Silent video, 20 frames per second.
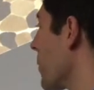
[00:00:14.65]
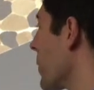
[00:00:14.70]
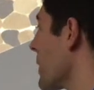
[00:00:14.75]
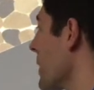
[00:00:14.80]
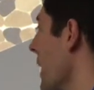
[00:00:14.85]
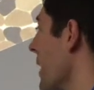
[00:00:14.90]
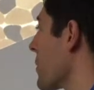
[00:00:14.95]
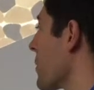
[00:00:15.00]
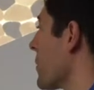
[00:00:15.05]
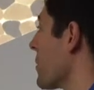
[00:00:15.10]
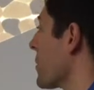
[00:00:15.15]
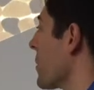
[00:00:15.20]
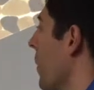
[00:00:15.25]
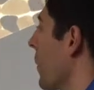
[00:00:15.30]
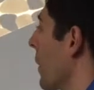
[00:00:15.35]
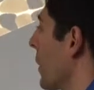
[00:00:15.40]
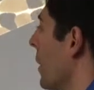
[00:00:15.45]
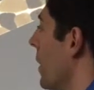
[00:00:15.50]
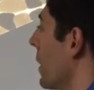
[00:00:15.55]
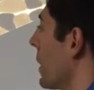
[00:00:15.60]
what actually is
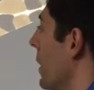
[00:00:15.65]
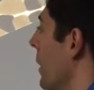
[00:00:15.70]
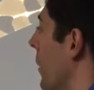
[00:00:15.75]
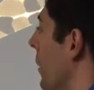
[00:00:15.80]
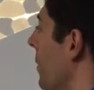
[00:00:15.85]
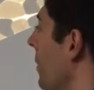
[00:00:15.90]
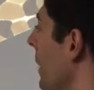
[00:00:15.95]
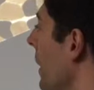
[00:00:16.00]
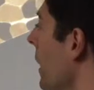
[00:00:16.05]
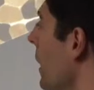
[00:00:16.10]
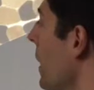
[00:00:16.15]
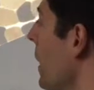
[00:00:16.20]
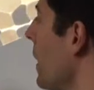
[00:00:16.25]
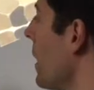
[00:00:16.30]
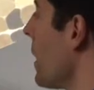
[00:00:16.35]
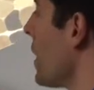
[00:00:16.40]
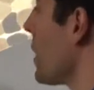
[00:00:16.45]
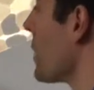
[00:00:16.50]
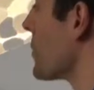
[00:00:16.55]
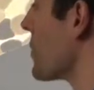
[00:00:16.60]
going on here?
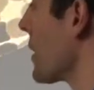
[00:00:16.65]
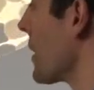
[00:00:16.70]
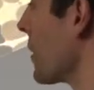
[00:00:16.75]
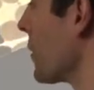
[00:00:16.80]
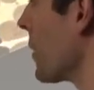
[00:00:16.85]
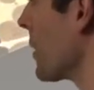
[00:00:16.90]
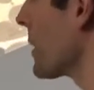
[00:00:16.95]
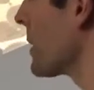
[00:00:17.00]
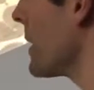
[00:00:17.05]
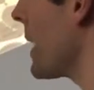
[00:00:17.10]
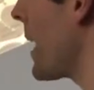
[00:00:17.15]
So they looked